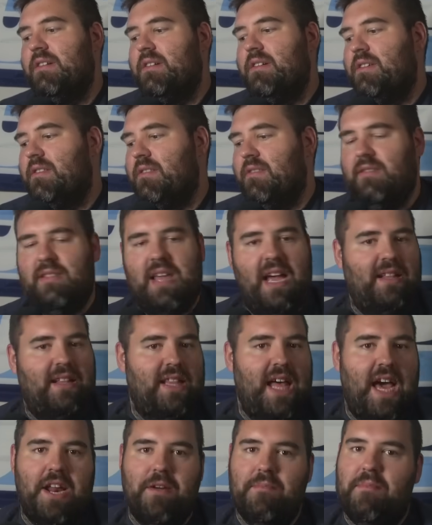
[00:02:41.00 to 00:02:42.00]
They
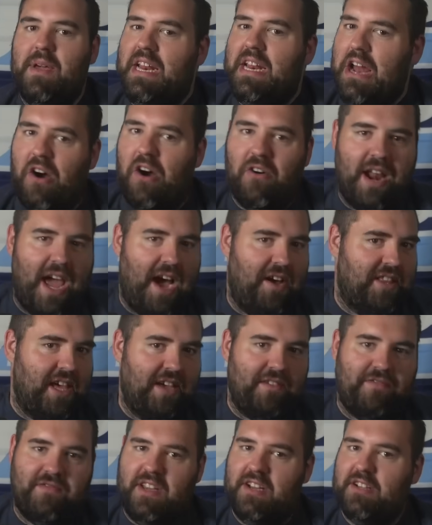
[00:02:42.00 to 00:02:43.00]
let it be known how they
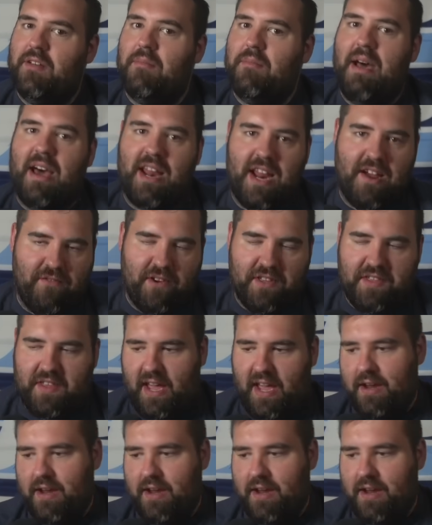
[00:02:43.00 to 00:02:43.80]
feel about everything.